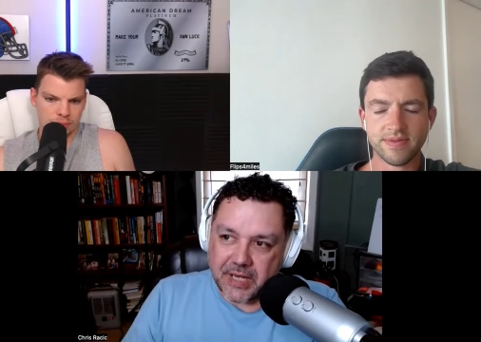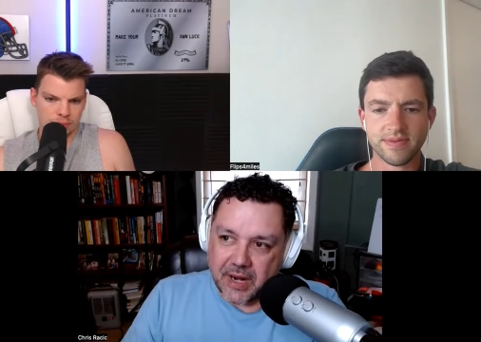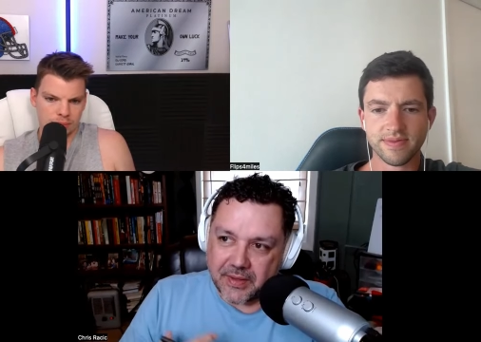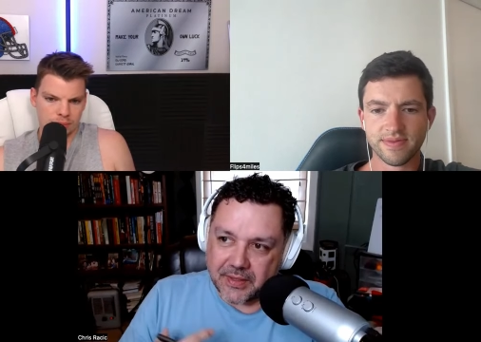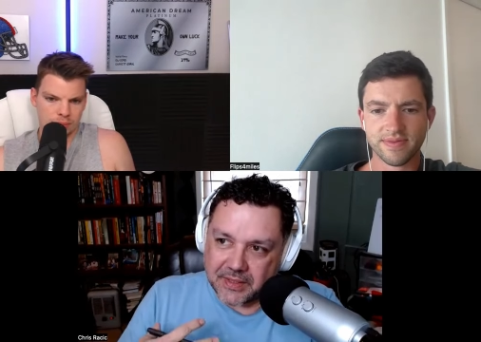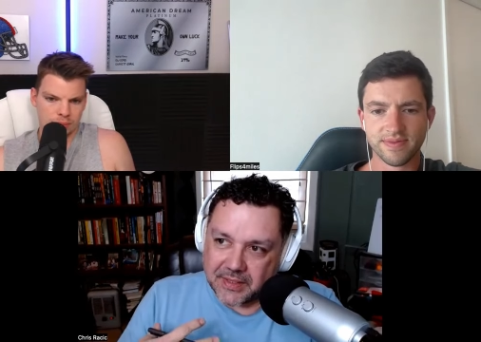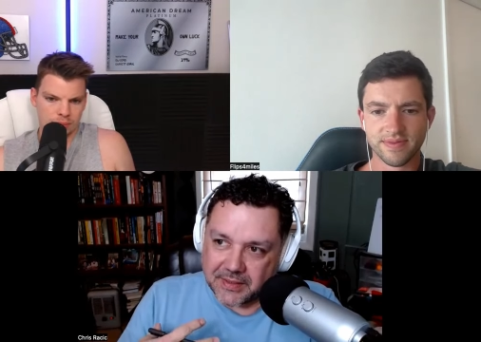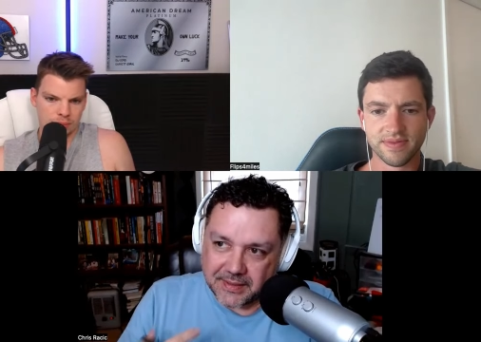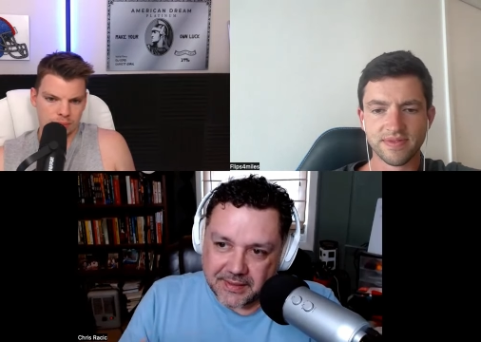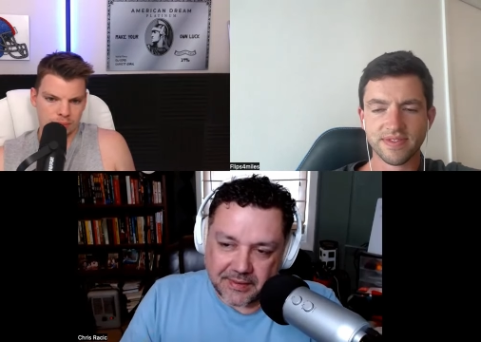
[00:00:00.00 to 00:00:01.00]
Speaker 1: You know, there's
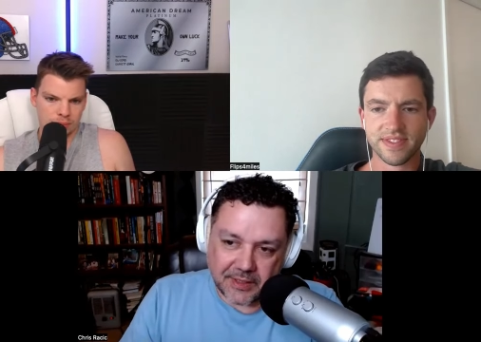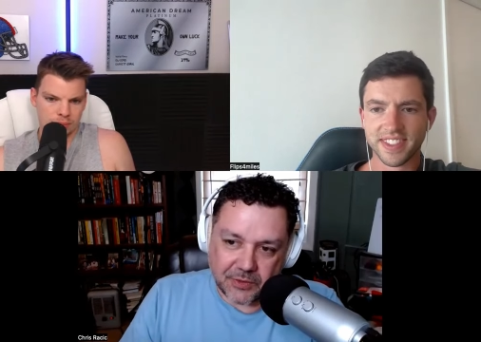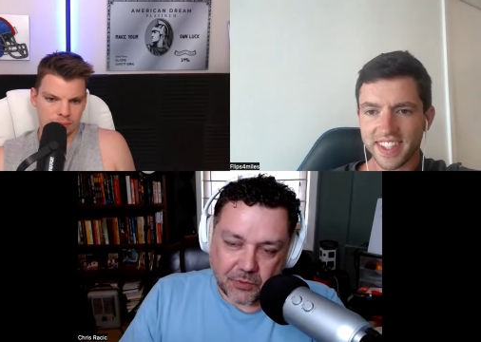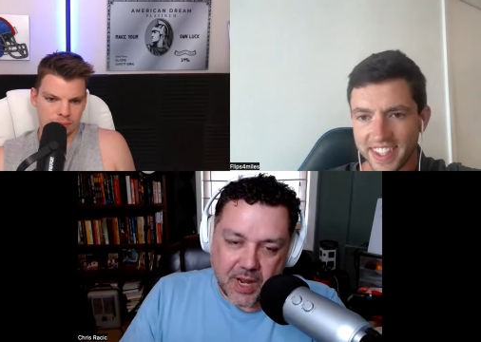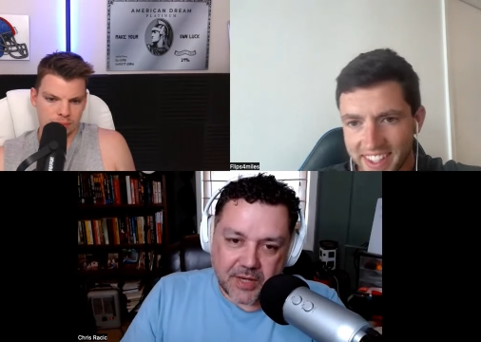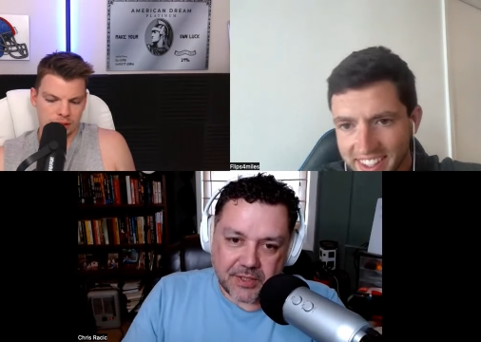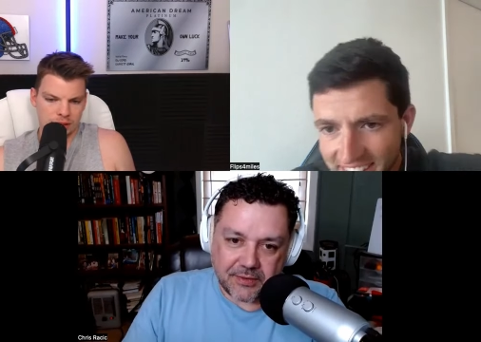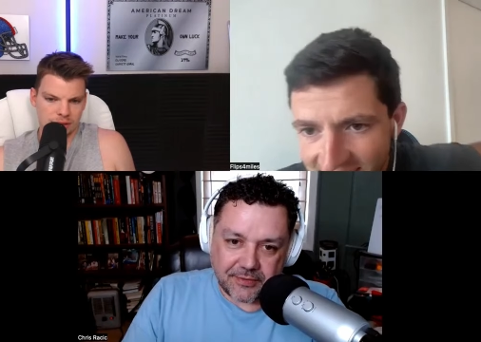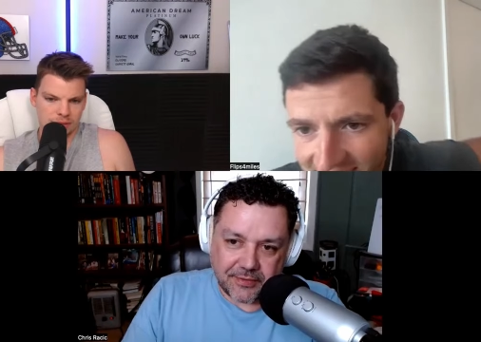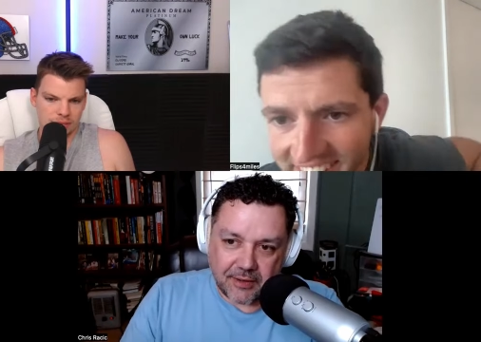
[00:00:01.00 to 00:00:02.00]
there's this this rush
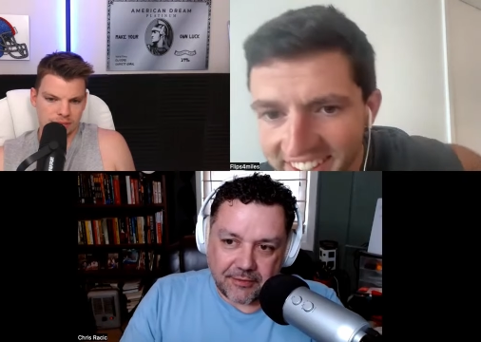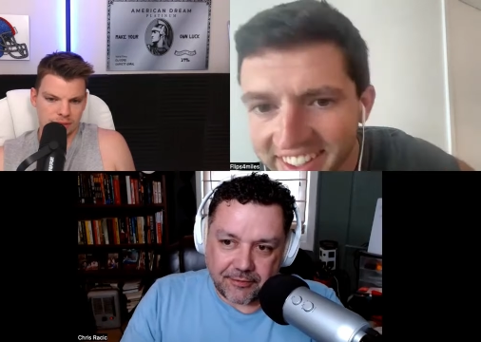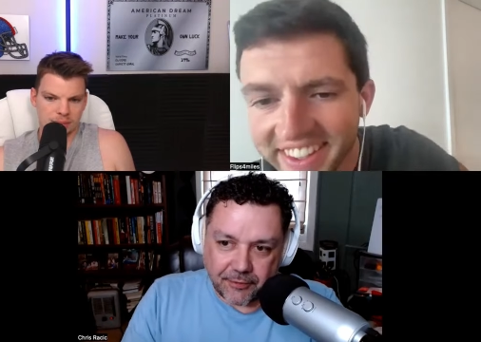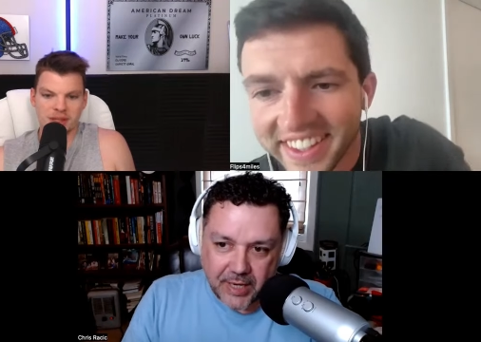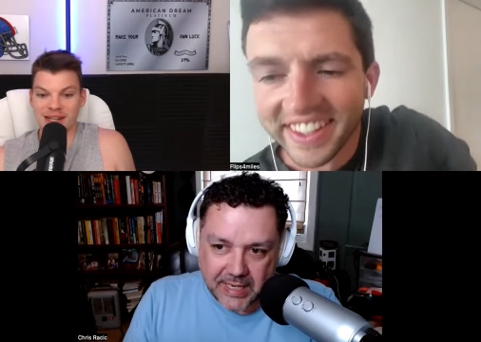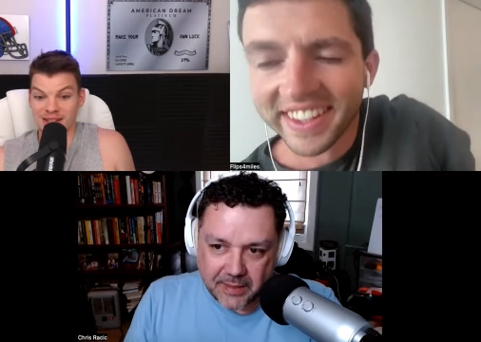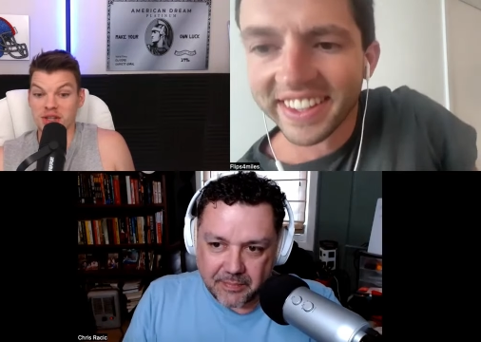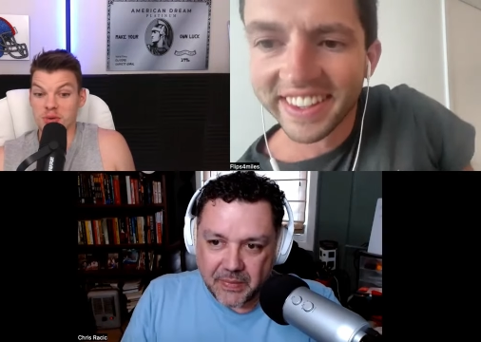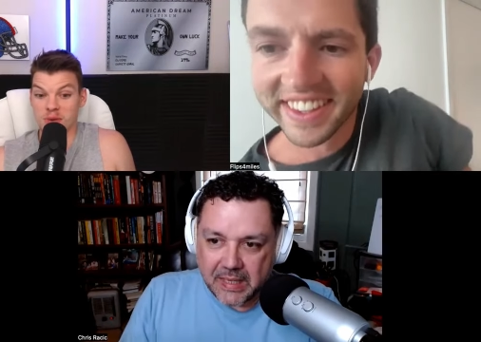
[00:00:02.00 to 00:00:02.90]
of of freedom.